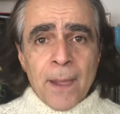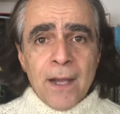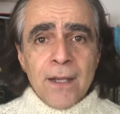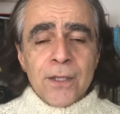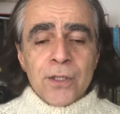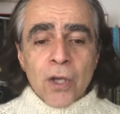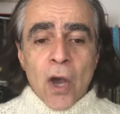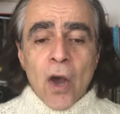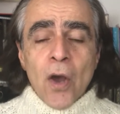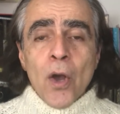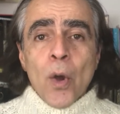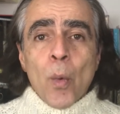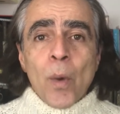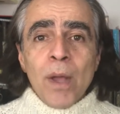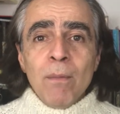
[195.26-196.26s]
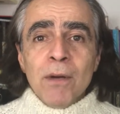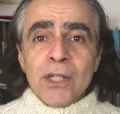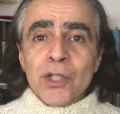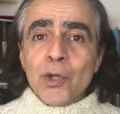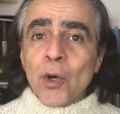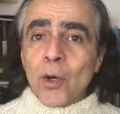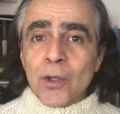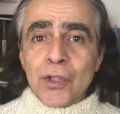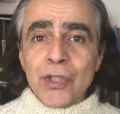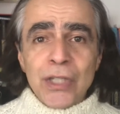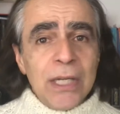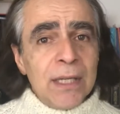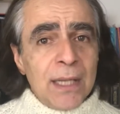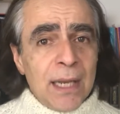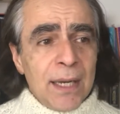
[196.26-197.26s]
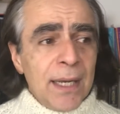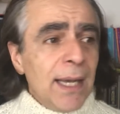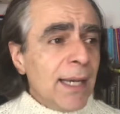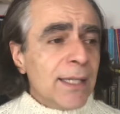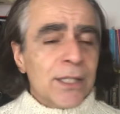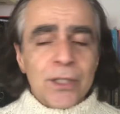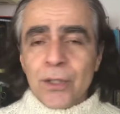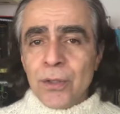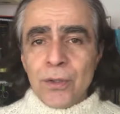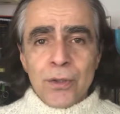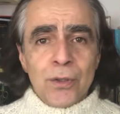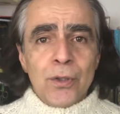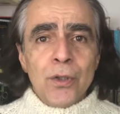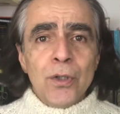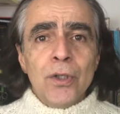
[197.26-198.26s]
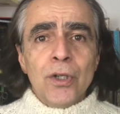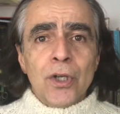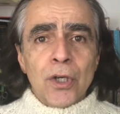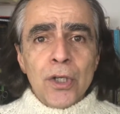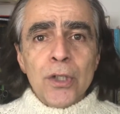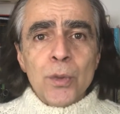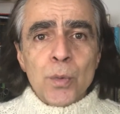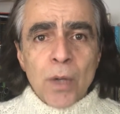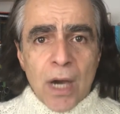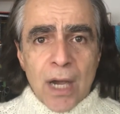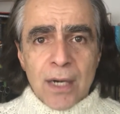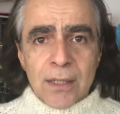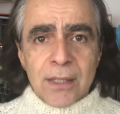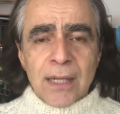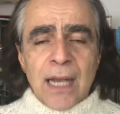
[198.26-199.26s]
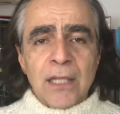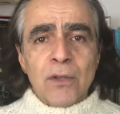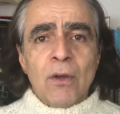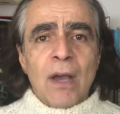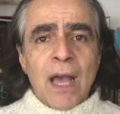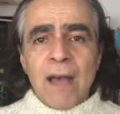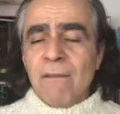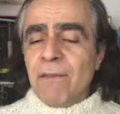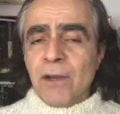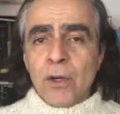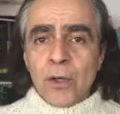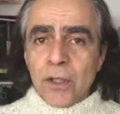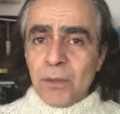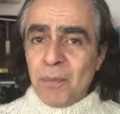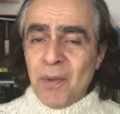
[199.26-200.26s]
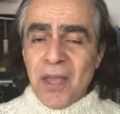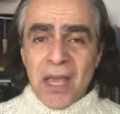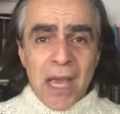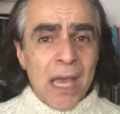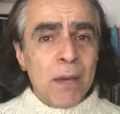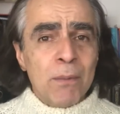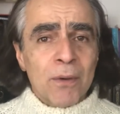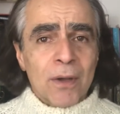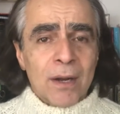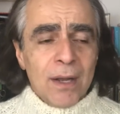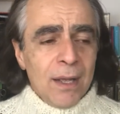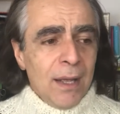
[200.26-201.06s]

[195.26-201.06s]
So we must consider, yes, to do good works and to have a good behavior,